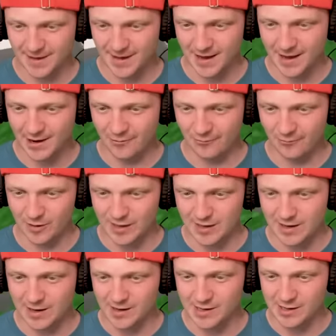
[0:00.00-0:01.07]
There
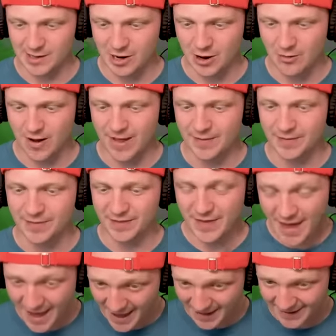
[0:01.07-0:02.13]
we go. And
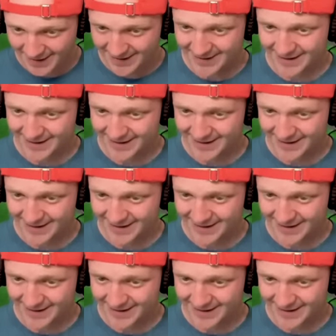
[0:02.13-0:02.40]
then